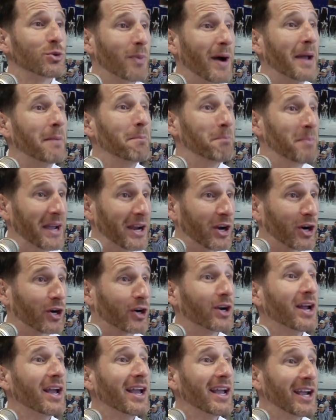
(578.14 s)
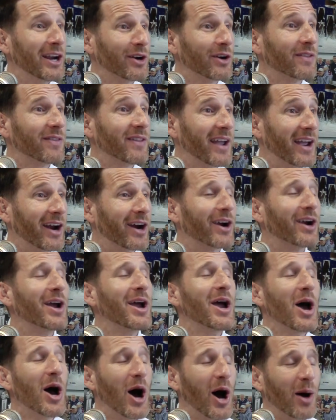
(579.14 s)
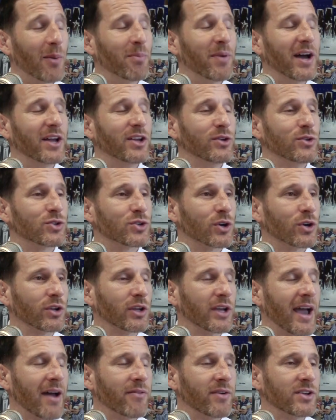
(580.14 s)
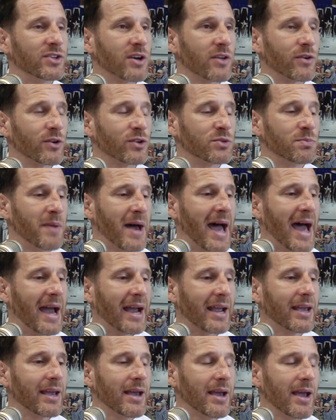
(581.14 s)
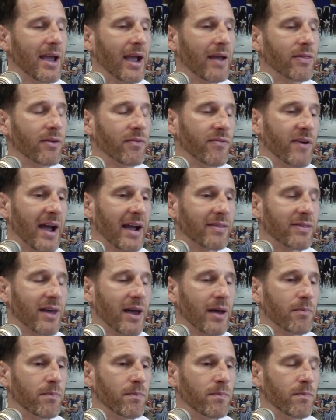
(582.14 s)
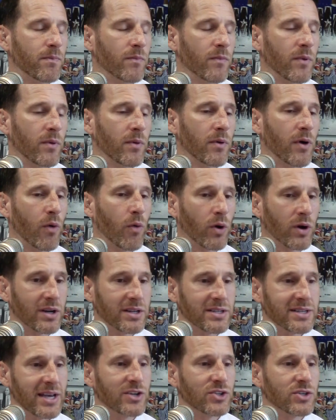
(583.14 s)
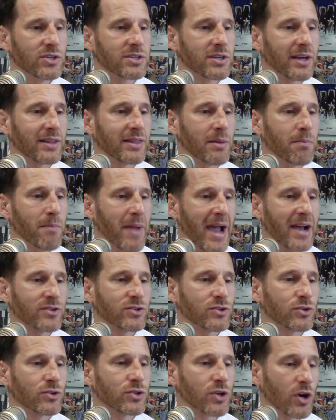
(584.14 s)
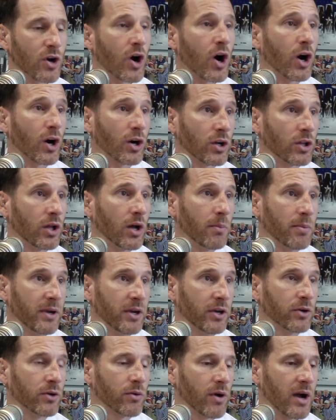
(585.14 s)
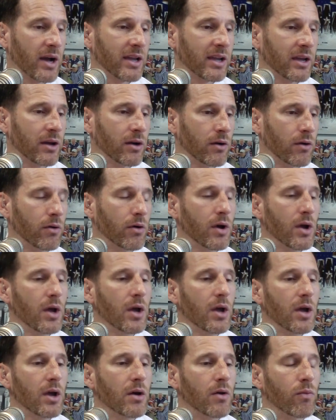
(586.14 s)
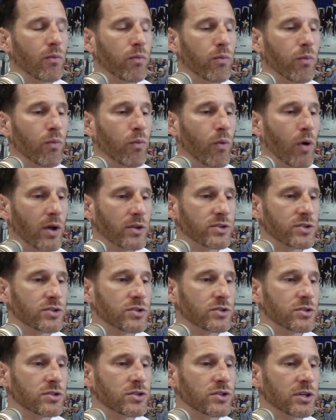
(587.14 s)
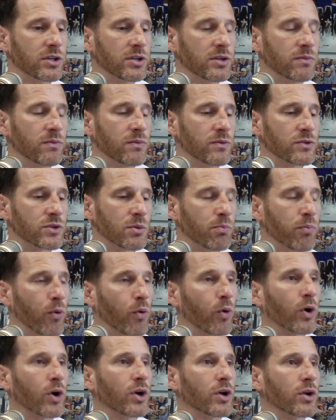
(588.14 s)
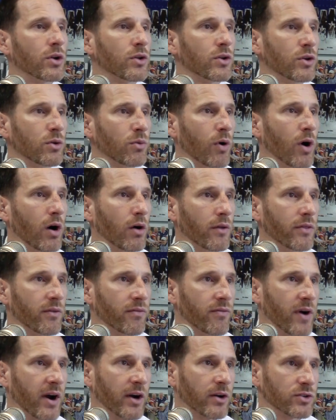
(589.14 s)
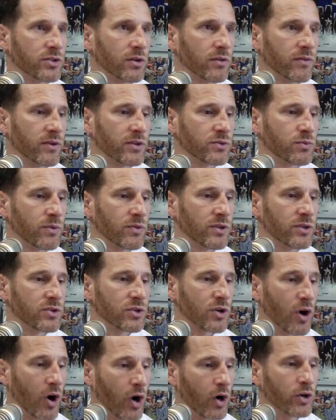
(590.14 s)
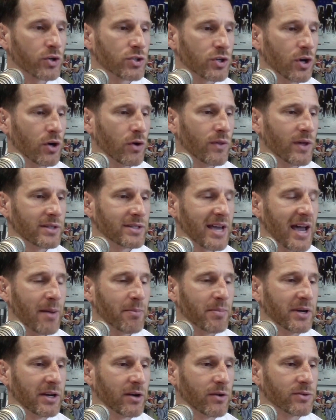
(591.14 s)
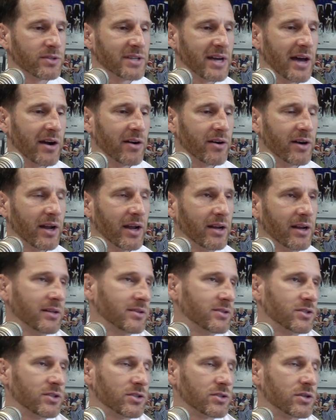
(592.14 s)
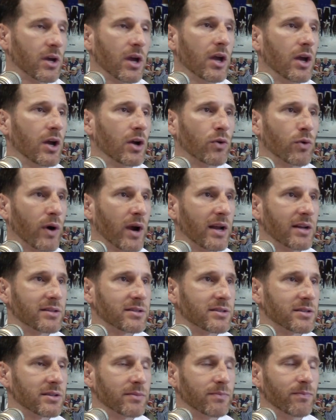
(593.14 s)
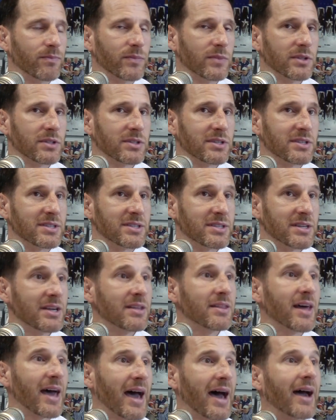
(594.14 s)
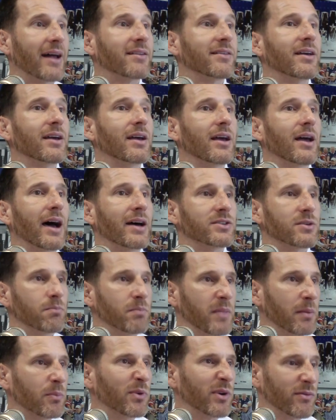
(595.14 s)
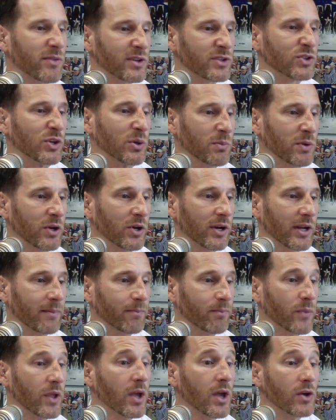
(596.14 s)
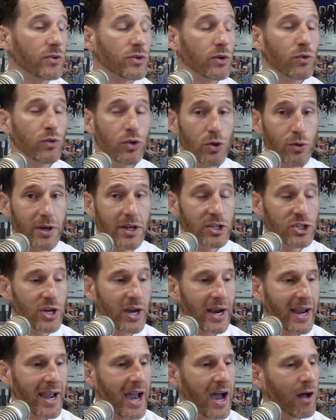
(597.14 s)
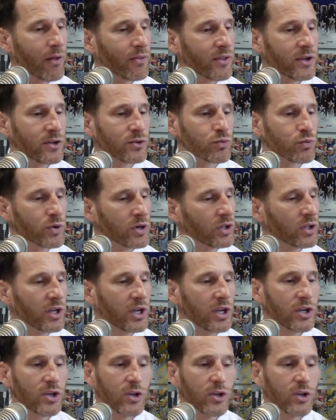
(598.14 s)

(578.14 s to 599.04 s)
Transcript: might bicker here and there, but you certainly have each other's back. And the fact that organizations like the Masters Car Club here in Rock Hill wants to support you all in the fire service with this car show that's happening on Saturday. It's just great to see that as a member of this community. So you can check out these really